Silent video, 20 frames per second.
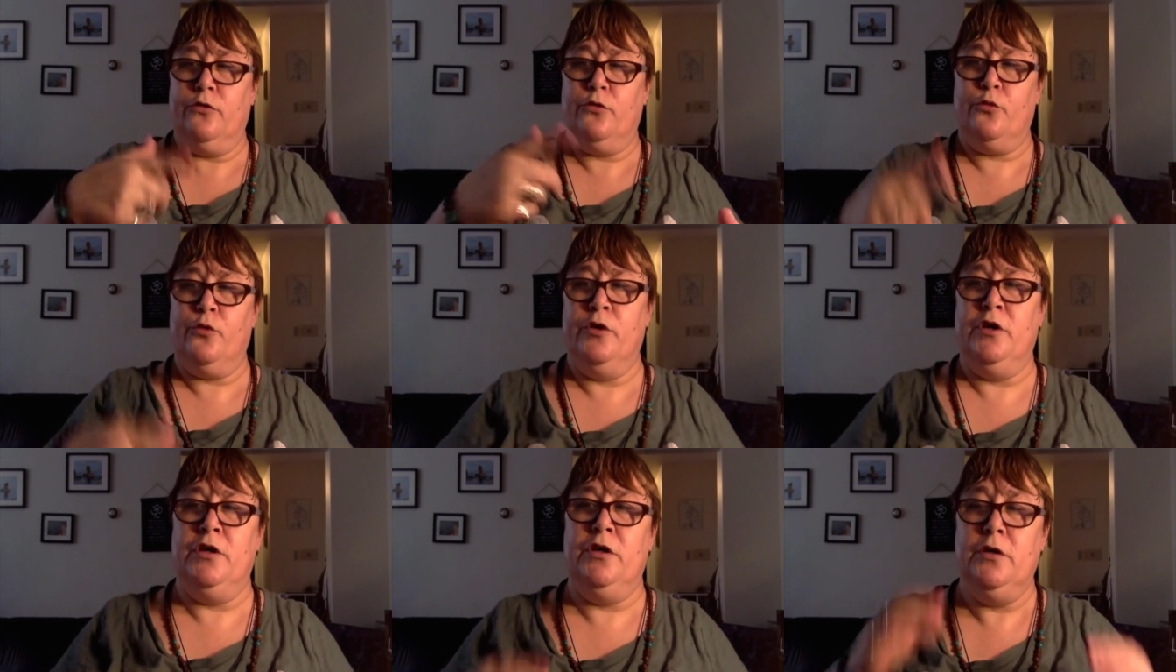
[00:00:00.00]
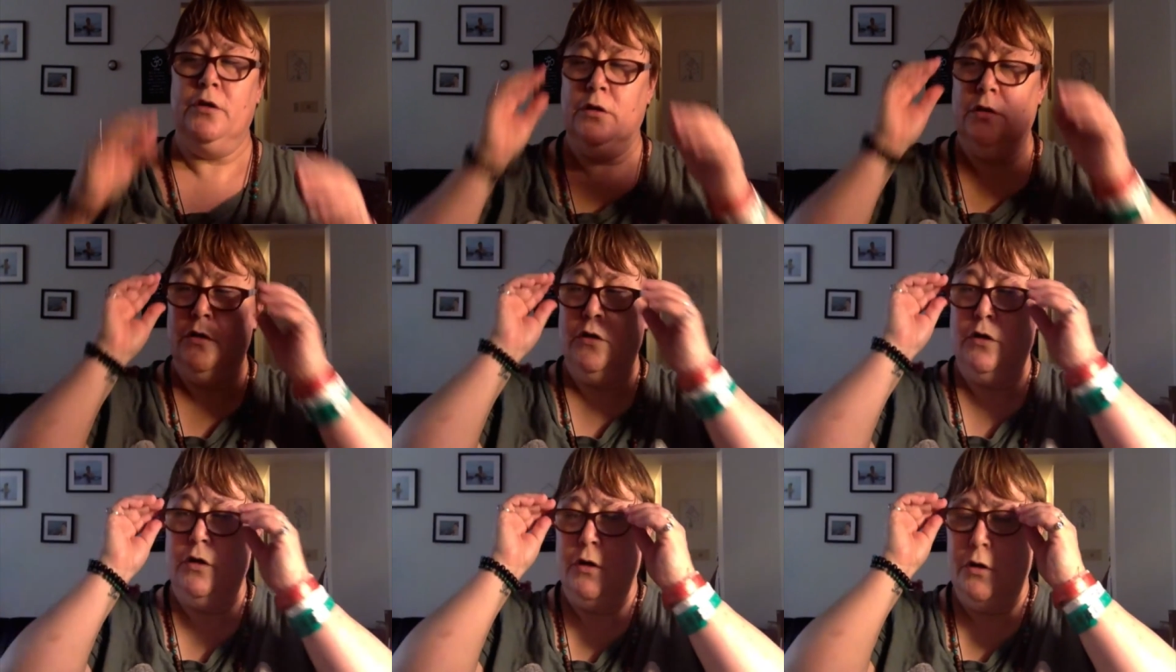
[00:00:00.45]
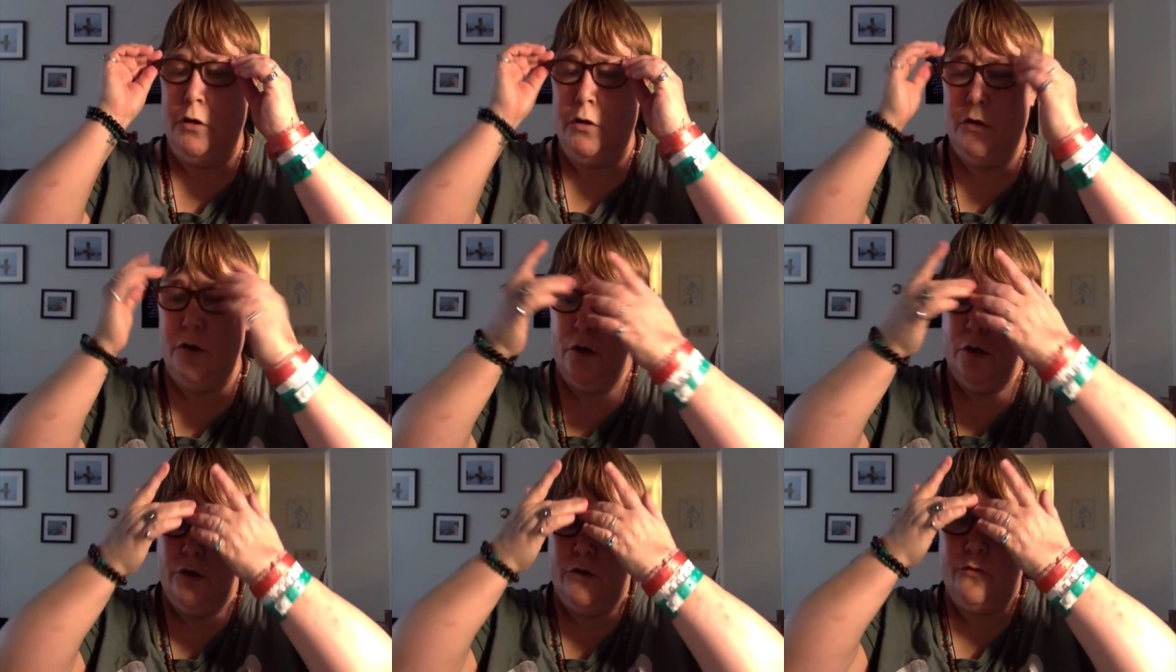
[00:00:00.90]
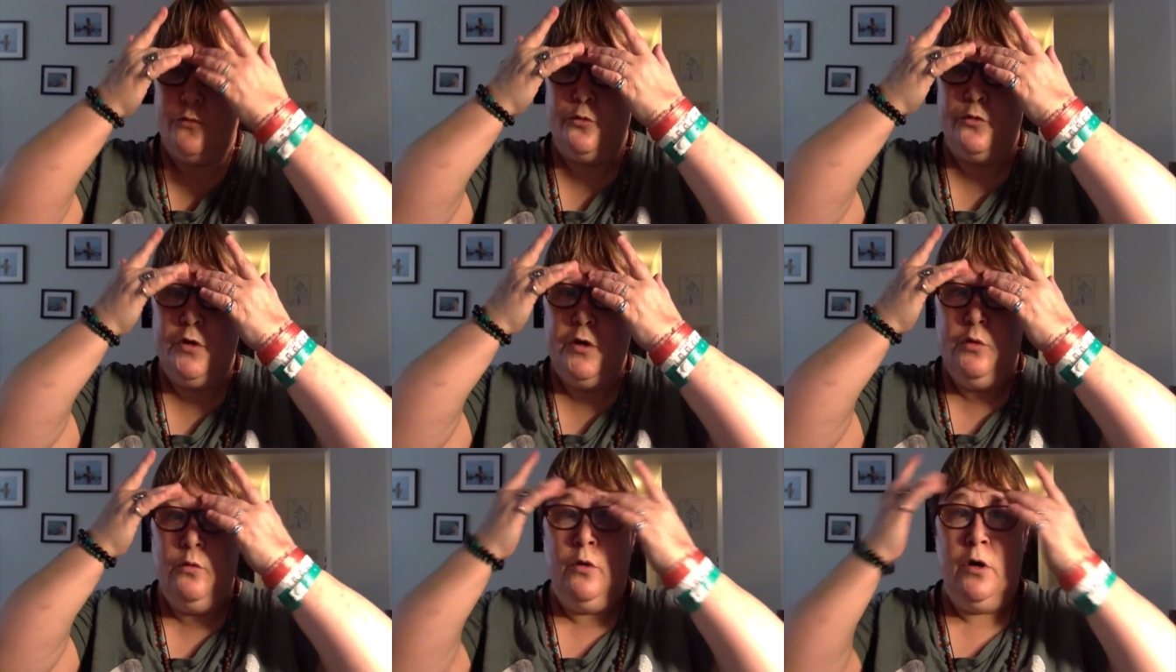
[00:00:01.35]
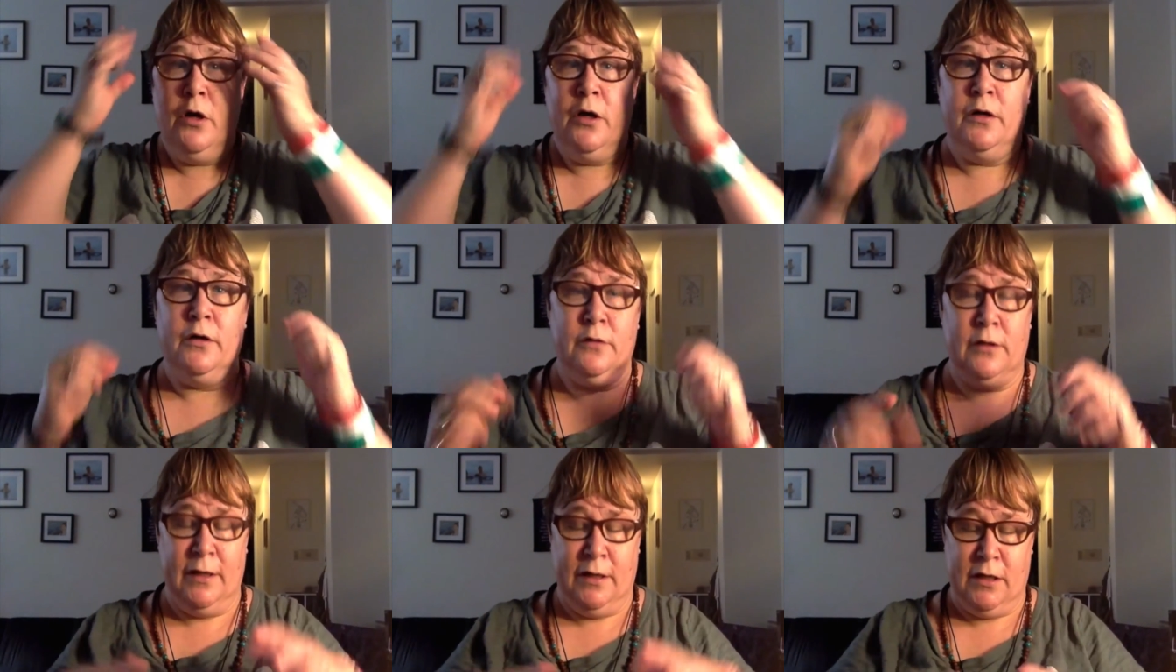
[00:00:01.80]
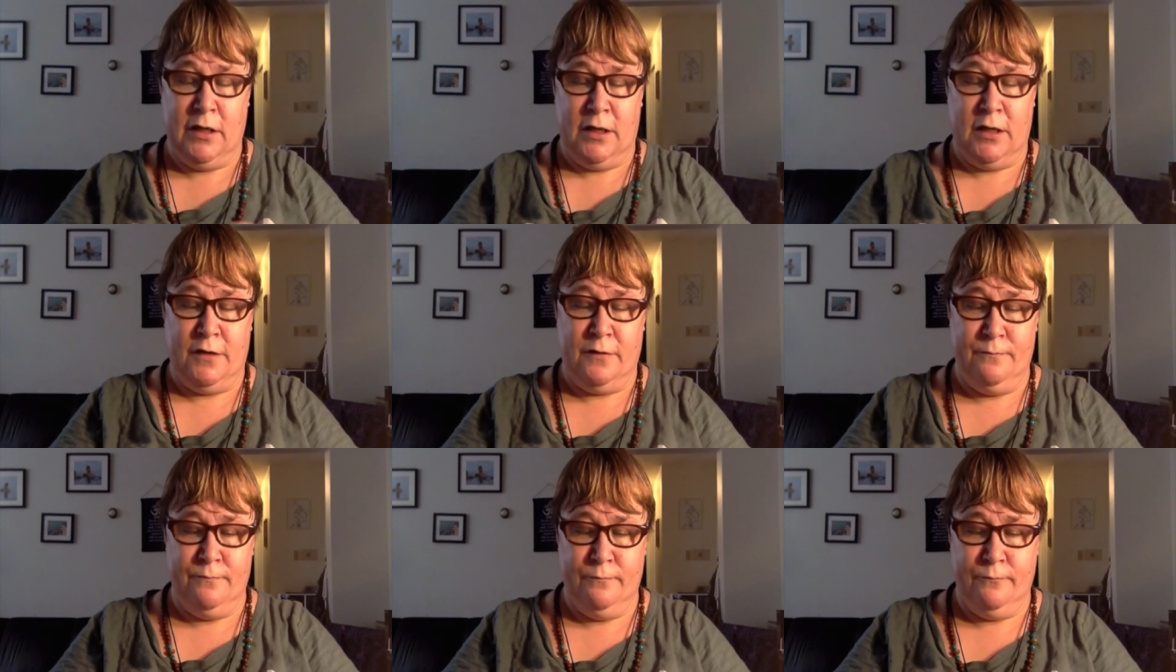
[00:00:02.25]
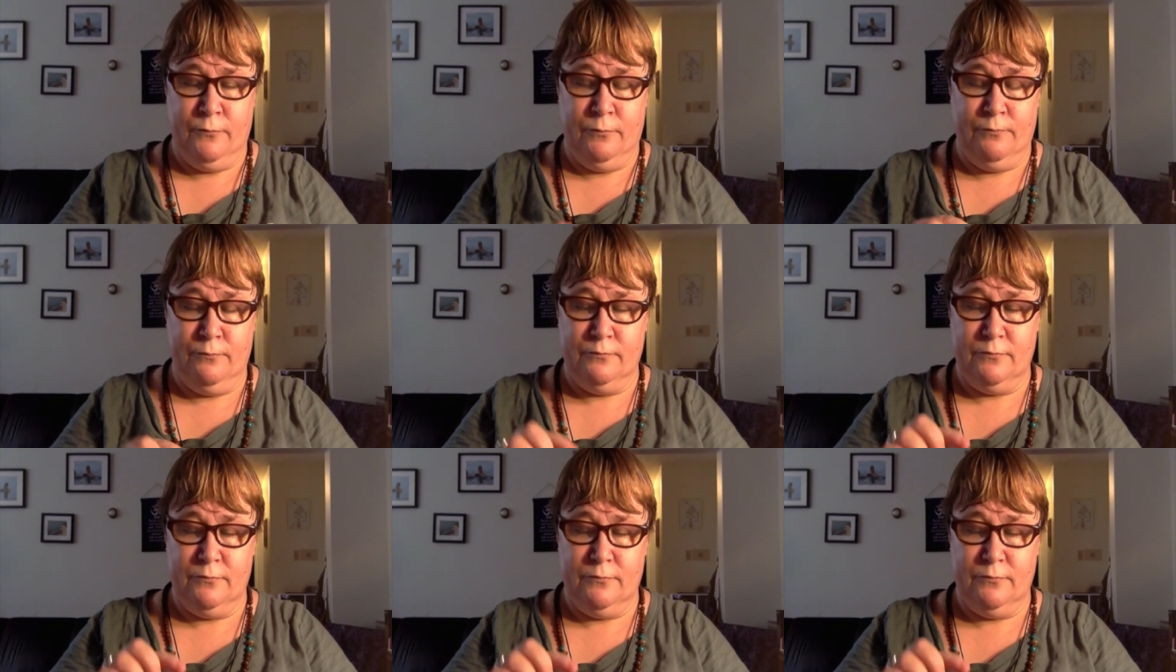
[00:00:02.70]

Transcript: three, three rung, like, um,